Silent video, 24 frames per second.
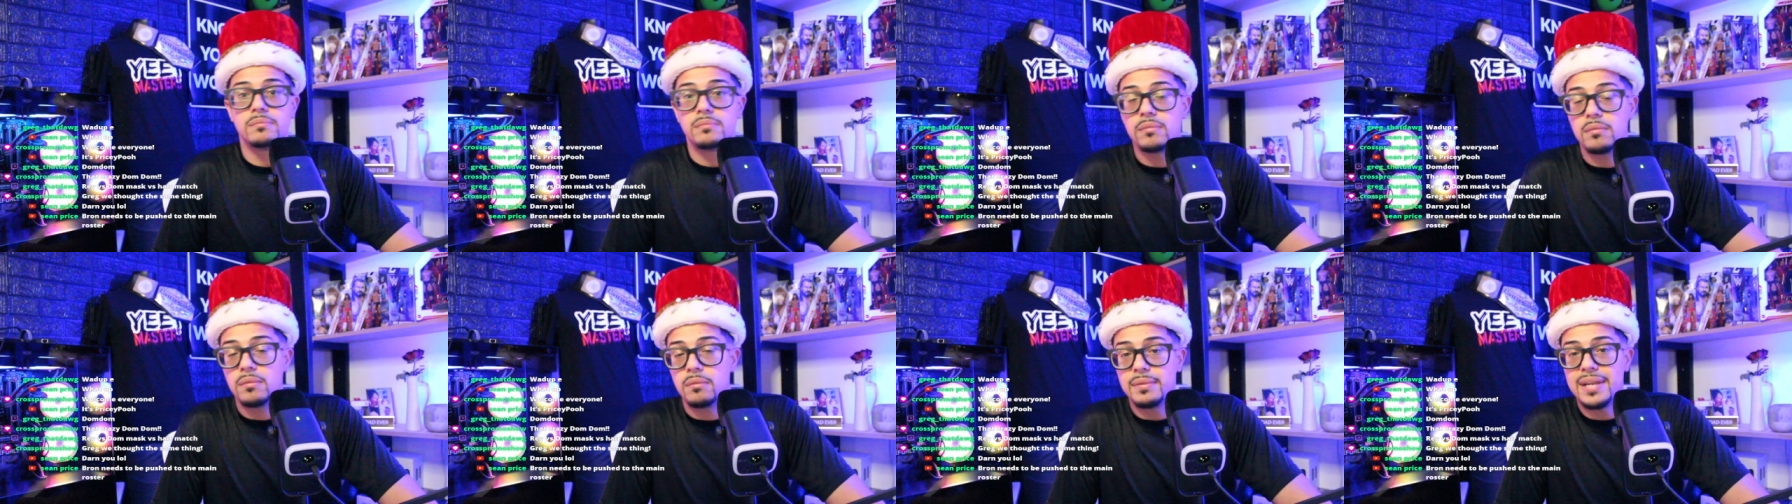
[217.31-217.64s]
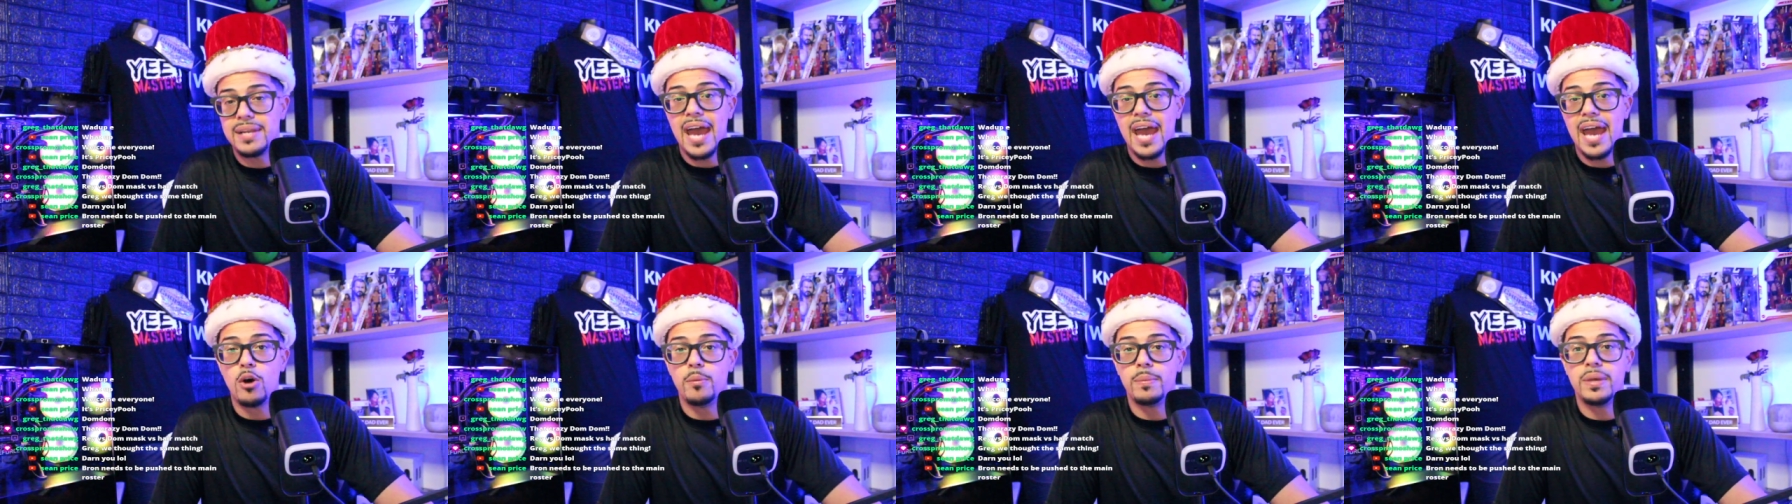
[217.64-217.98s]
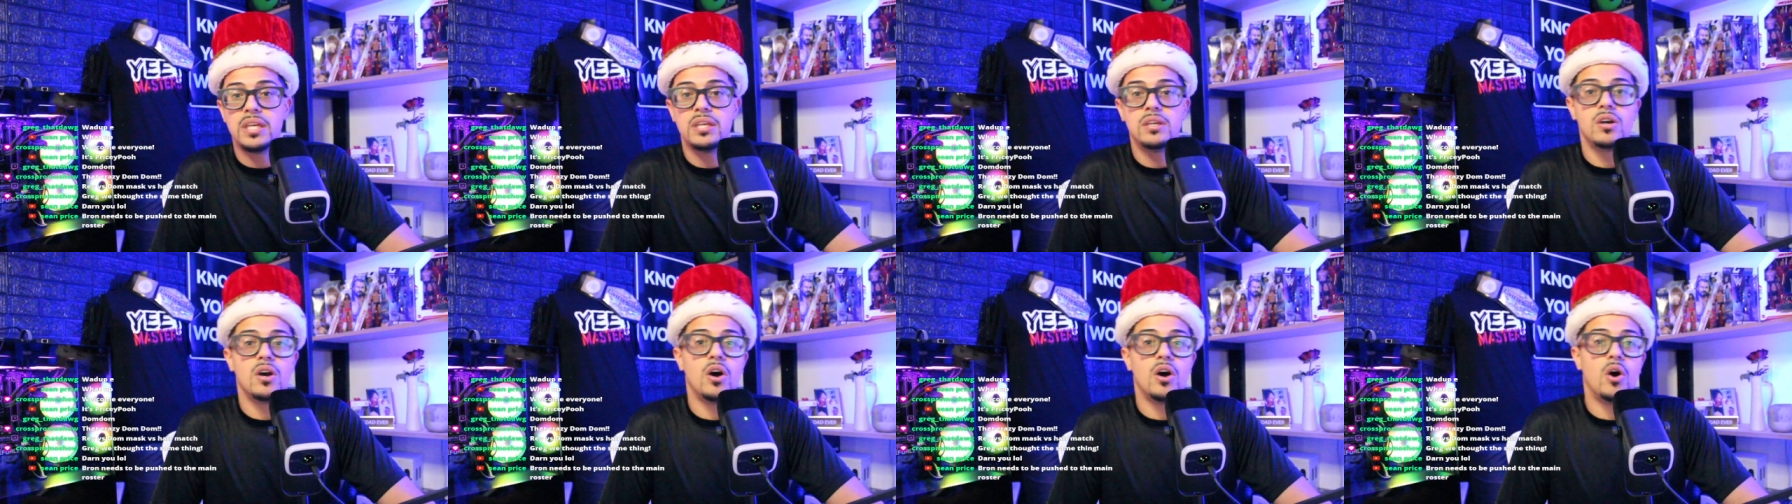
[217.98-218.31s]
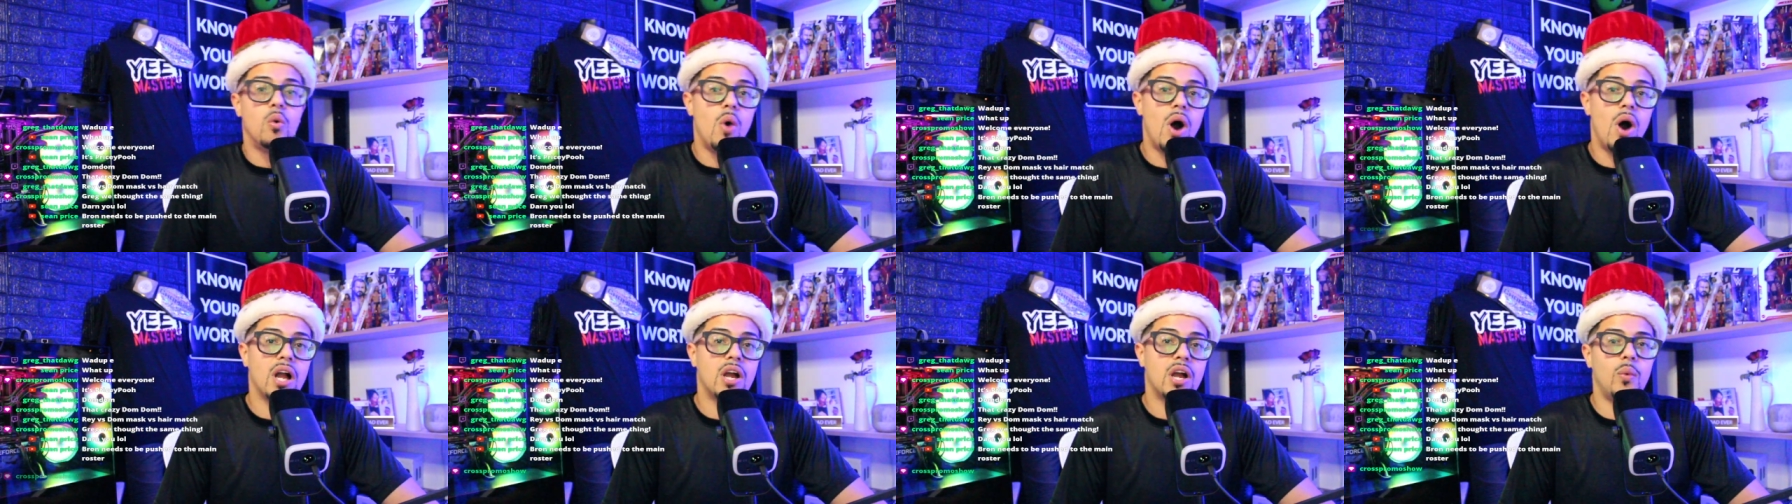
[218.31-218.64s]
Naomi
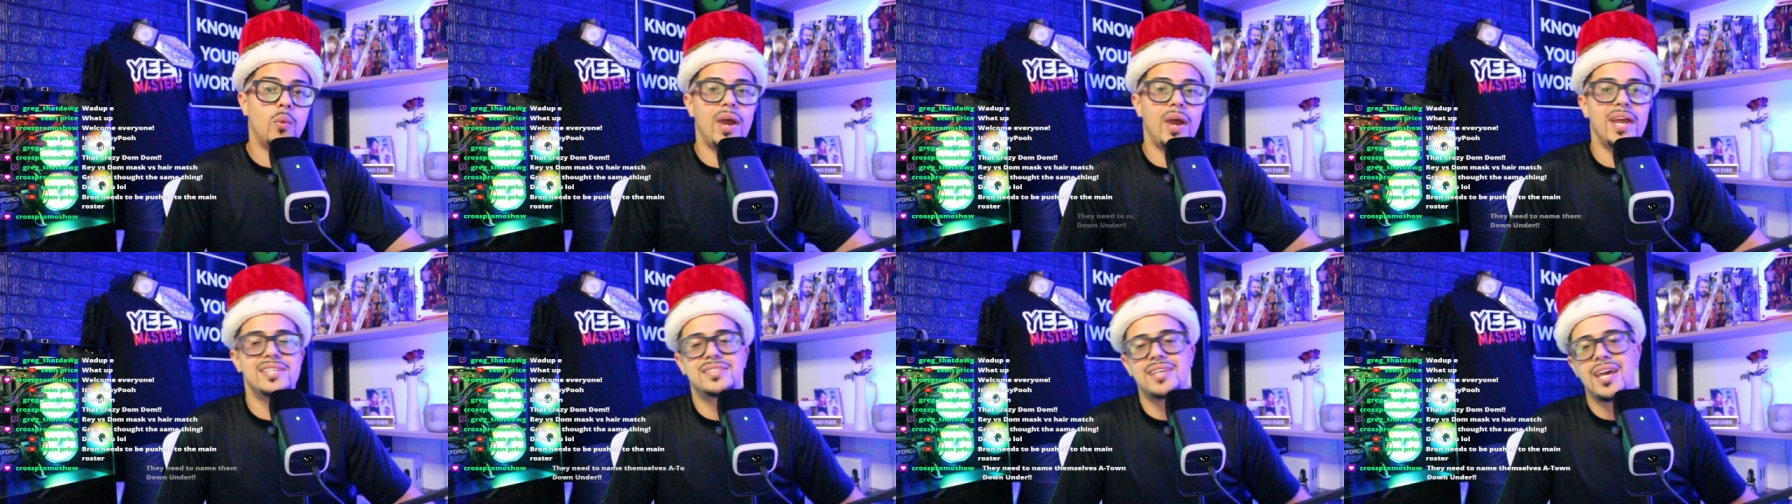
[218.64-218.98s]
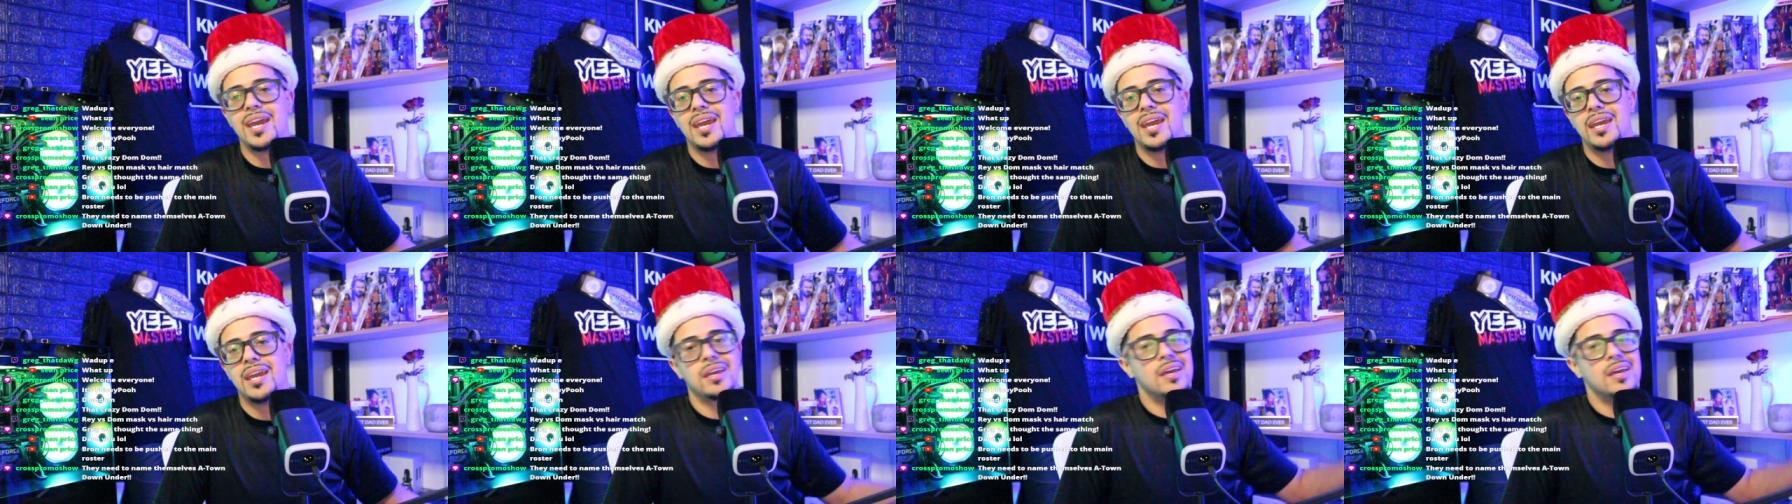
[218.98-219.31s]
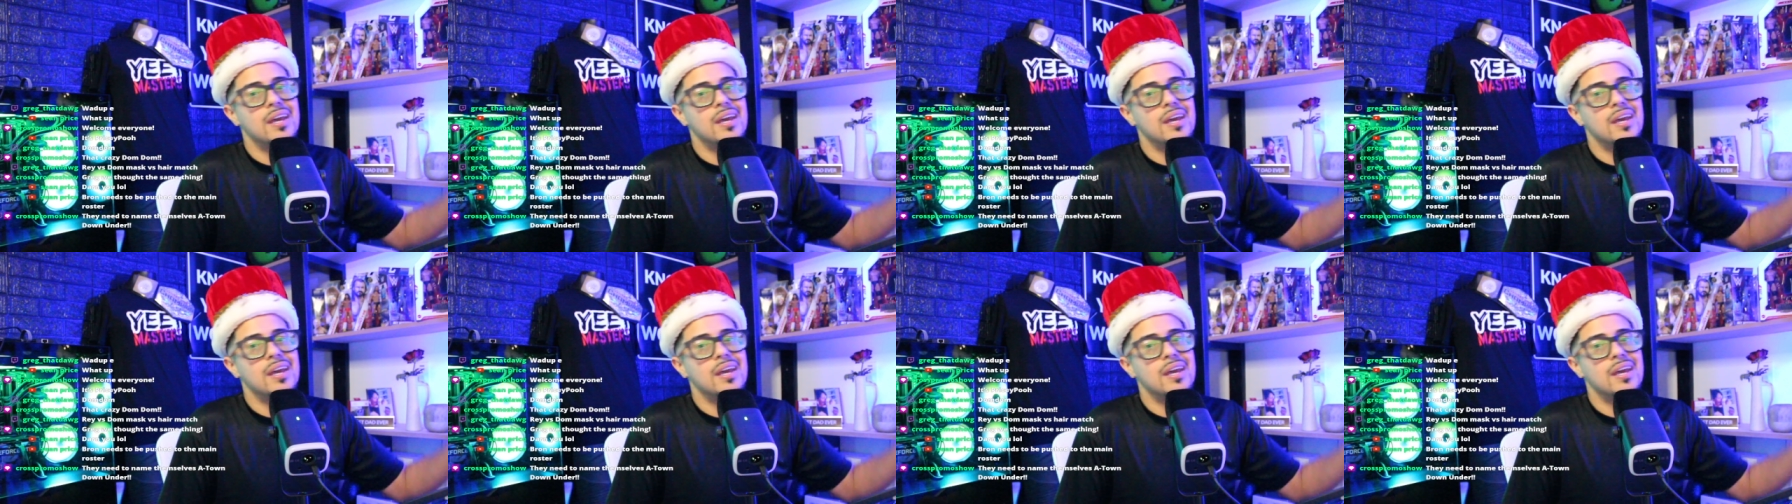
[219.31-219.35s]
walk away saying,